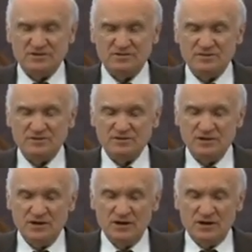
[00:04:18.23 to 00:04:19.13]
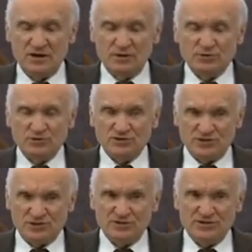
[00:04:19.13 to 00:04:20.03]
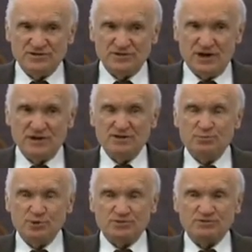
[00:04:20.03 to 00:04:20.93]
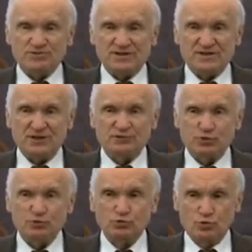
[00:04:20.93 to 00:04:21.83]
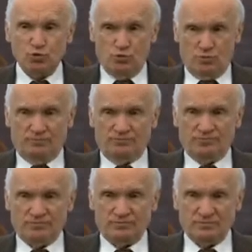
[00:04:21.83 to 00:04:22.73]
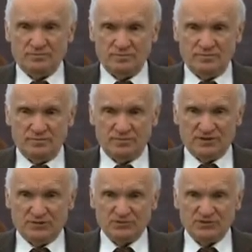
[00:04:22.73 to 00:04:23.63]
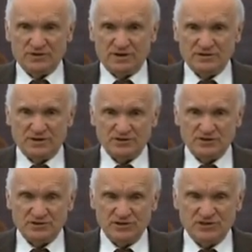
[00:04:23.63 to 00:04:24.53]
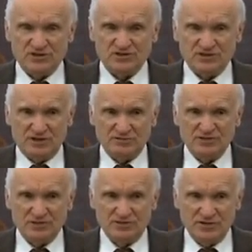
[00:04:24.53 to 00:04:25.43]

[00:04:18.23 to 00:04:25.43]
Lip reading: because the honor which we receive from people and from God, they